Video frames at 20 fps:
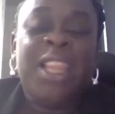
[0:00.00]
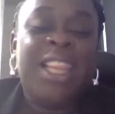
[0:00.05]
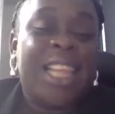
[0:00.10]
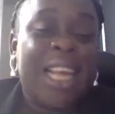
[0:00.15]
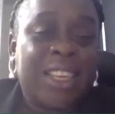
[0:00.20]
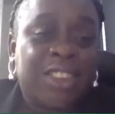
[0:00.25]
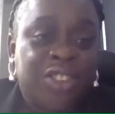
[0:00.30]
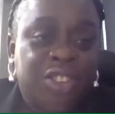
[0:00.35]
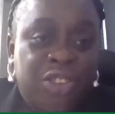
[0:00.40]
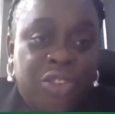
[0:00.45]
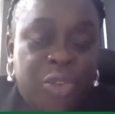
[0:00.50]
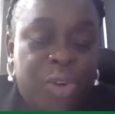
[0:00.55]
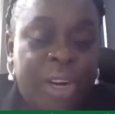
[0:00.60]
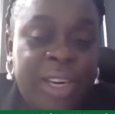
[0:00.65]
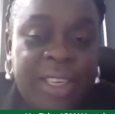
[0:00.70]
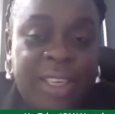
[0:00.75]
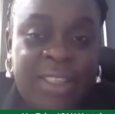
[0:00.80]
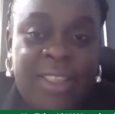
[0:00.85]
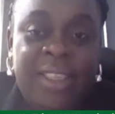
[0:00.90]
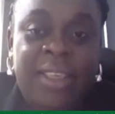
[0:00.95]
that
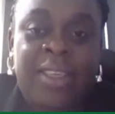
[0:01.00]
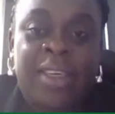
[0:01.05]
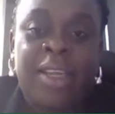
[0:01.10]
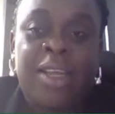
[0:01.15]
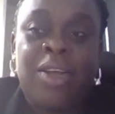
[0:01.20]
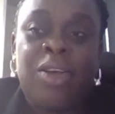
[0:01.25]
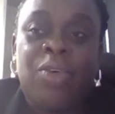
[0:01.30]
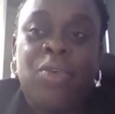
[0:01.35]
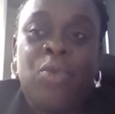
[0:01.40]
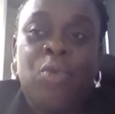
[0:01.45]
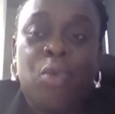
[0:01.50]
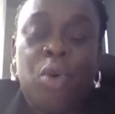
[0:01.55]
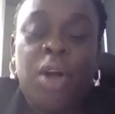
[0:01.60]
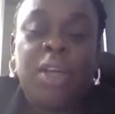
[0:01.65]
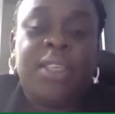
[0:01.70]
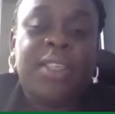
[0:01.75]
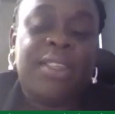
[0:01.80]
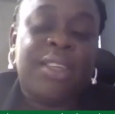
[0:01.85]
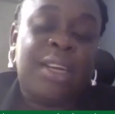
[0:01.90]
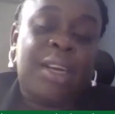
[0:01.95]
strengthen
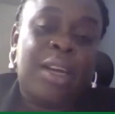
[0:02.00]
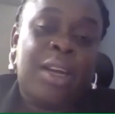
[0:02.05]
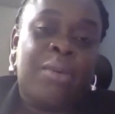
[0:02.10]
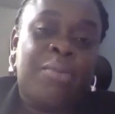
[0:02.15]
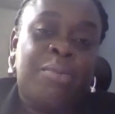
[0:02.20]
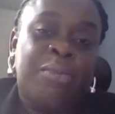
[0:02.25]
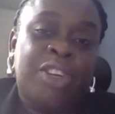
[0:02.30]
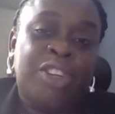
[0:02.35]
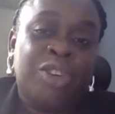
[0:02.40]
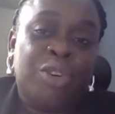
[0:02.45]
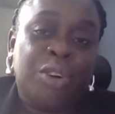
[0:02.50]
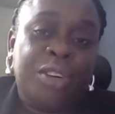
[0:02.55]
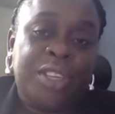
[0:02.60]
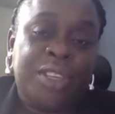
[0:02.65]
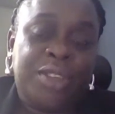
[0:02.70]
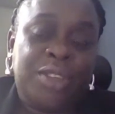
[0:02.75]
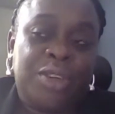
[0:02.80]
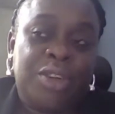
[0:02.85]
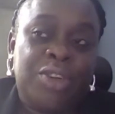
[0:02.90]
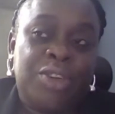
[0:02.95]
what the
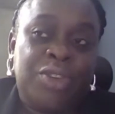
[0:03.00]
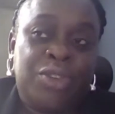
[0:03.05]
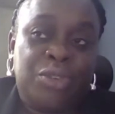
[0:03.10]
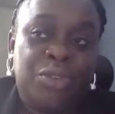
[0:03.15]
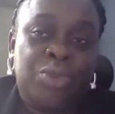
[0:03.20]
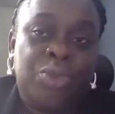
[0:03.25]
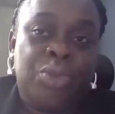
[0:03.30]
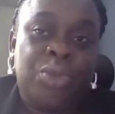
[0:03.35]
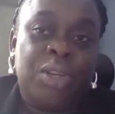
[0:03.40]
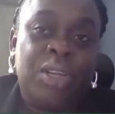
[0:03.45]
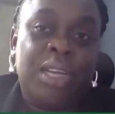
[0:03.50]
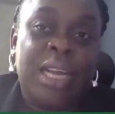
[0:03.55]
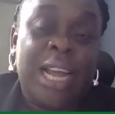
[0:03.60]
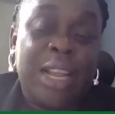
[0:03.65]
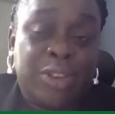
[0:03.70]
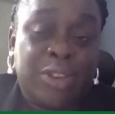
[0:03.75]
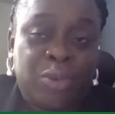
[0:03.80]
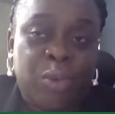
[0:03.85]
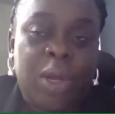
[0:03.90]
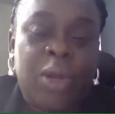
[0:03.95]
auditors do
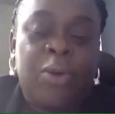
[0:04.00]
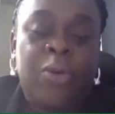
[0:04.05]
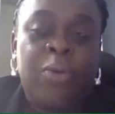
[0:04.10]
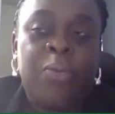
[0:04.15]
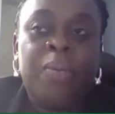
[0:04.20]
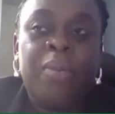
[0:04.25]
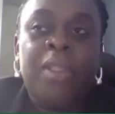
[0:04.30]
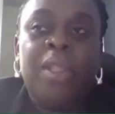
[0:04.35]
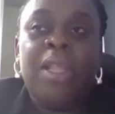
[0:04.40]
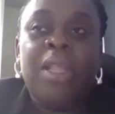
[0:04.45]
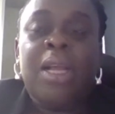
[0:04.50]
as well.